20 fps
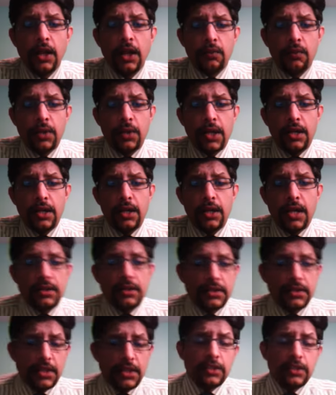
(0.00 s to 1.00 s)
Well, I
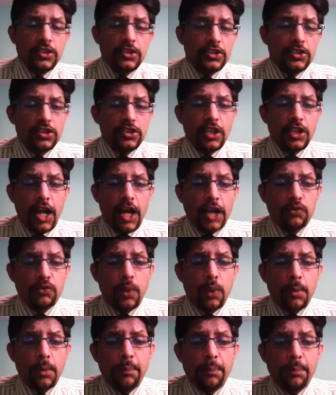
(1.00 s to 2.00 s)
think this is the last
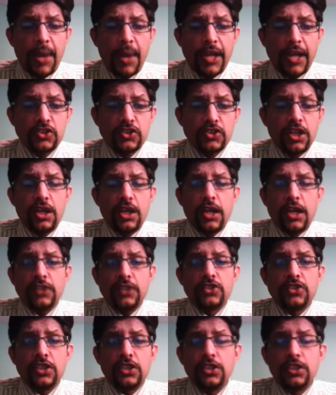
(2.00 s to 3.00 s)
warm-up match. I
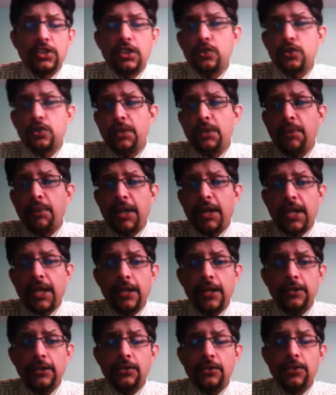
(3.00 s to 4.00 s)
just need to see my
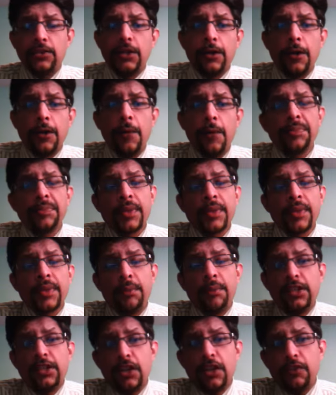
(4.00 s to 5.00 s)
calendar here.
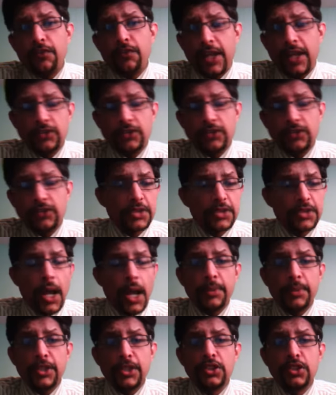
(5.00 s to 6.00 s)
But dear fans,
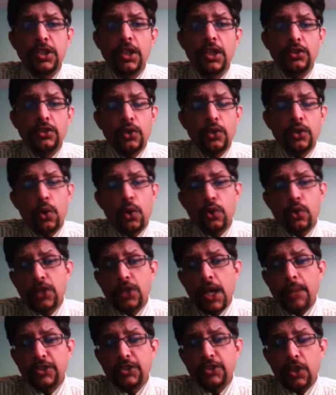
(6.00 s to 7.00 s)
subscribers, your host
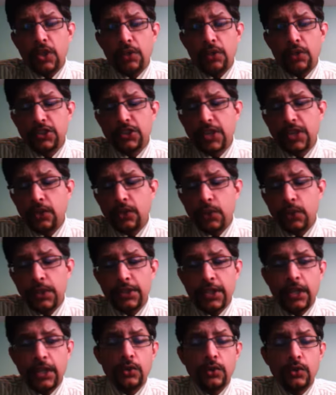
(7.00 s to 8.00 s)
Ram is always there to
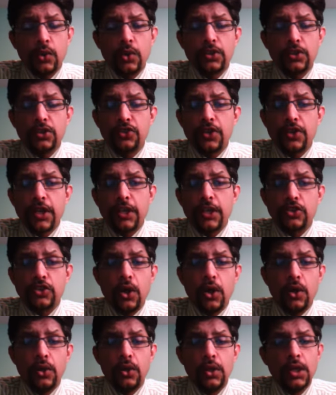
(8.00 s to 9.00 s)
entertain you on this cricket
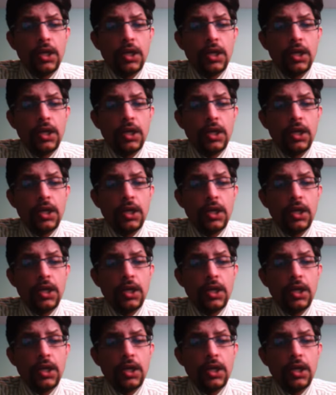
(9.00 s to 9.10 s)
show.